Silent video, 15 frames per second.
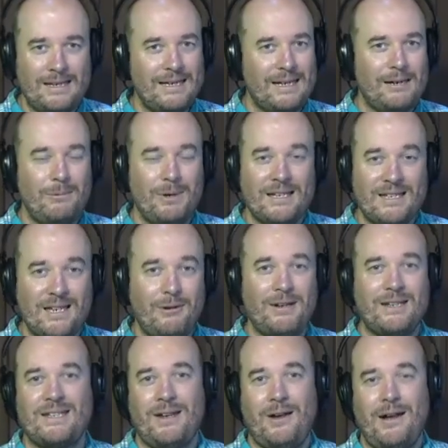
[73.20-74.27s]
we're so
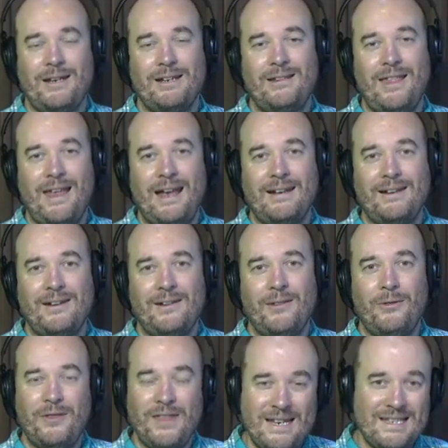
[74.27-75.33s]
excited that
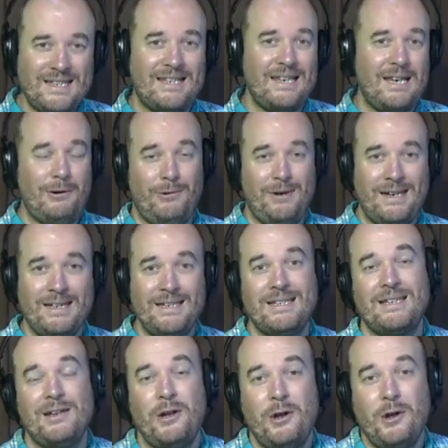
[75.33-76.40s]
this series
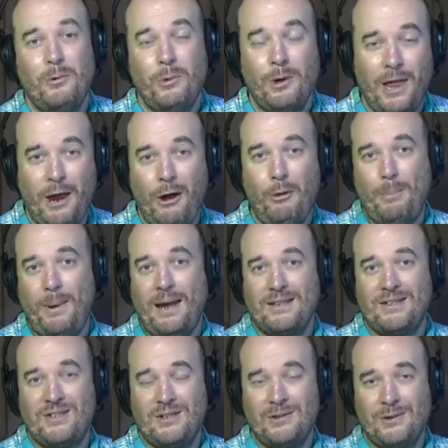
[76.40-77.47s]
will help
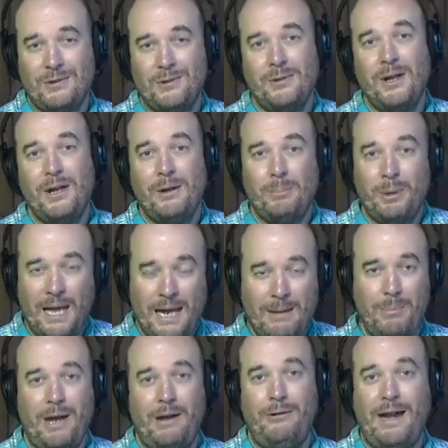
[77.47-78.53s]
us to play
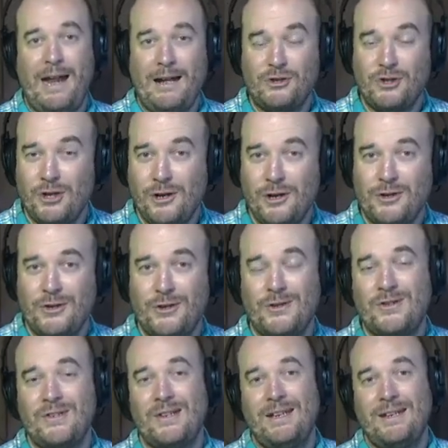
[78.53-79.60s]
better in our
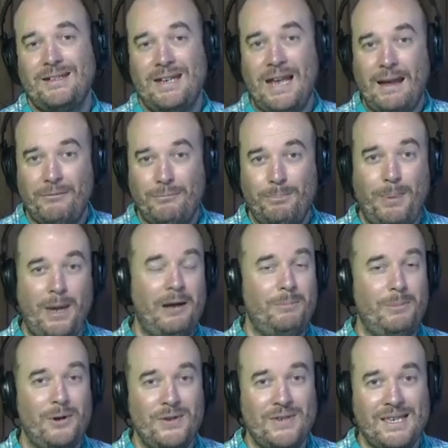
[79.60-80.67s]
churches, to have better
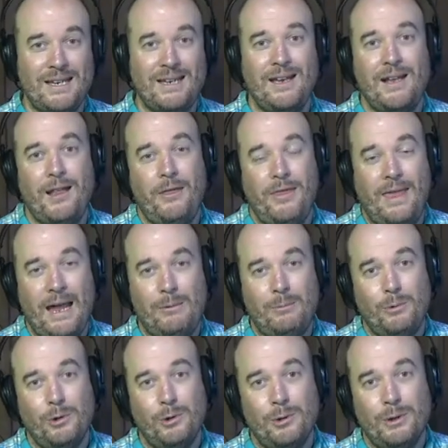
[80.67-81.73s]
music that
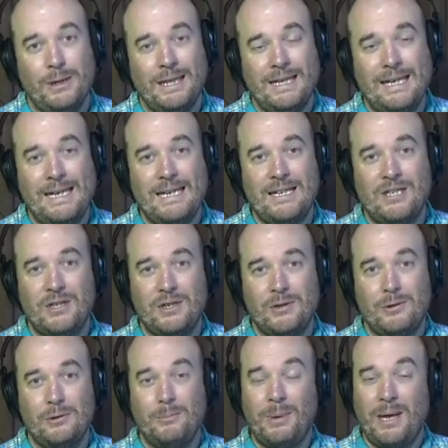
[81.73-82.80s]
will lead
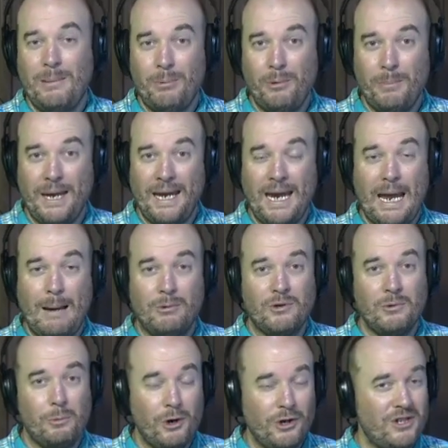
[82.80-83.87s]
to people being able to
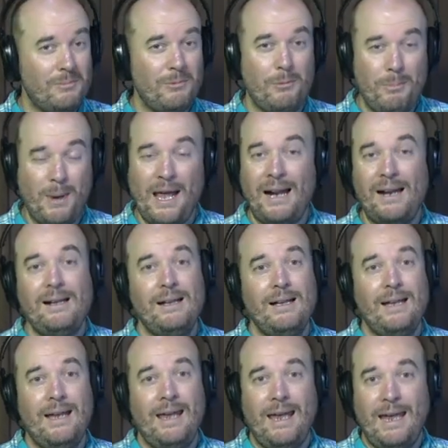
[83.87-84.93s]
worship you better,
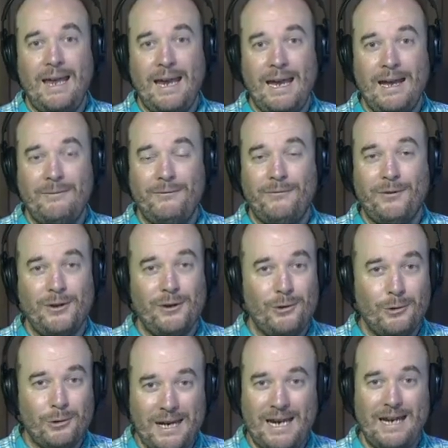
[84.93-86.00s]
and for
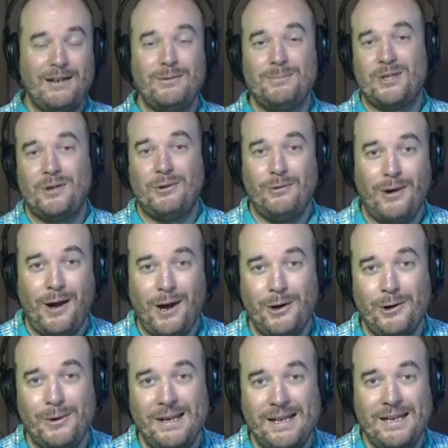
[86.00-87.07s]
your kingdom to
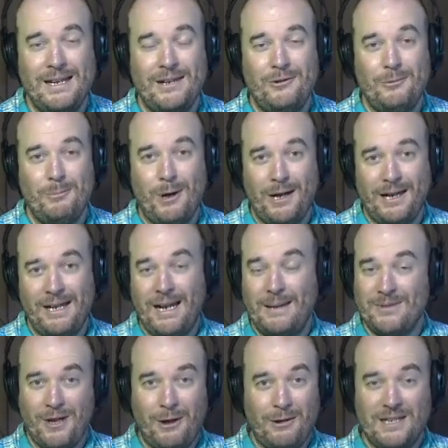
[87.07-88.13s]
grow in your mighty name.
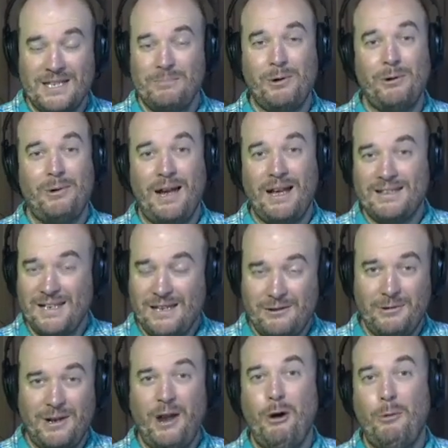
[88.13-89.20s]
So Holy Spirit, we ask that you
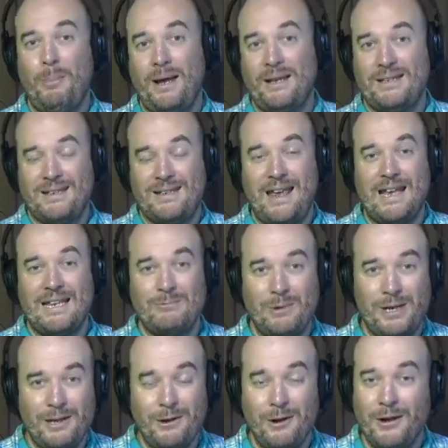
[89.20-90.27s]
would help us as we
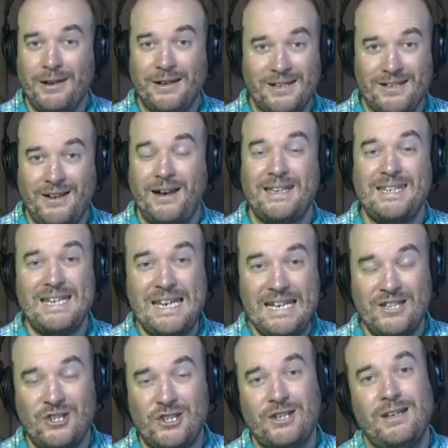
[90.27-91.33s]
learn and as I
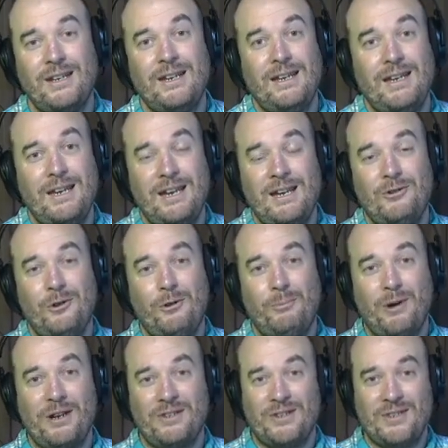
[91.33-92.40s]
teach in your
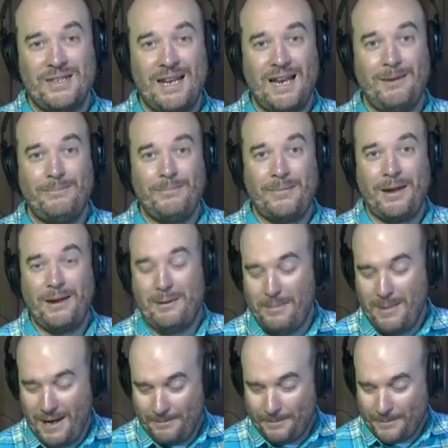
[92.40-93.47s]
precious name.
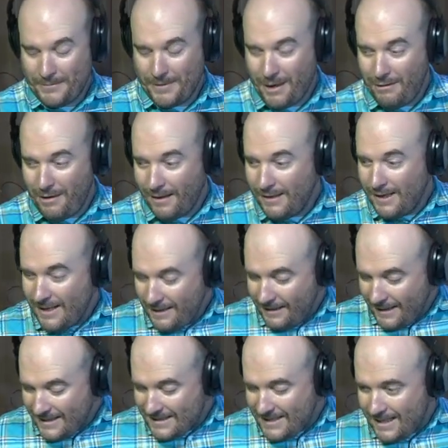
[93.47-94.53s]
Amen. All right,
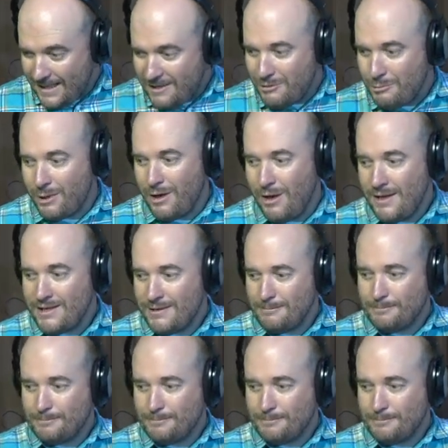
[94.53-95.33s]
let's get into it, guys.